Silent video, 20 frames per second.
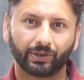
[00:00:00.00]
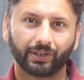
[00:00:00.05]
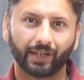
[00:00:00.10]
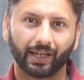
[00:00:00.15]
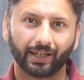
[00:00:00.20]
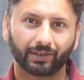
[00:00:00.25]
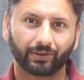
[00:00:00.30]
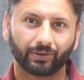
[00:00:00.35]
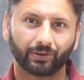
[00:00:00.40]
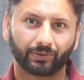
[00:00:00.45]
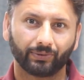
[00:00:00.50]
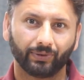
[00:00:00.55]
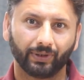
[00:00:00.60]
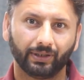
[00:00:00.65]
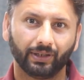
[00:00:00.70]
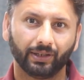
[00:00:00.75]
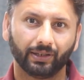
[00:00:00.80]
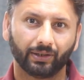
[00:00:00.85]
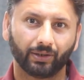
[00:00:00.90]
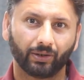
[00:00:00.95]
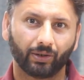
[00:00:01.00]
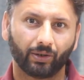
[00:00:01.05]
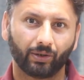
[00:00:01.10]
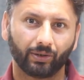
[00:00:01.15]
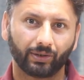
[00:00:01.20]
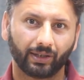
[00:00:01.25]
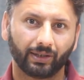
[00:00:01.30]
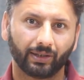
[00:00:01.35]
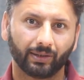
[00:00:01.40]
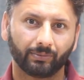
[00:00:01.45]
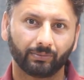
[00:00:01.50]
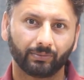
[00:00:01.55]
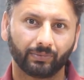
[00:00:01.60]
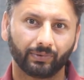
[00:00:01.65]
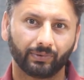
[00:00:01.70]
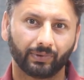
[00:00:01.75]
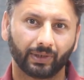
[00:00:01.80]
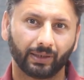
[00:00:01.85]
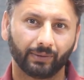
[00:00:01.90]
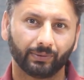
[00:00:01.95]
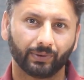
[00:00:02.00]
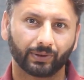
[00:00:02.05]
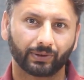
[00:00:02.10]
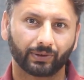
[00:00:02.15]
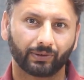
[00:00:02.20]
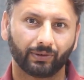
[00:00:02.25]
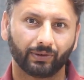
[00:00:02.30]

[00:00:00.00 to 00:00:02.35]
diagnosed with the autism when he was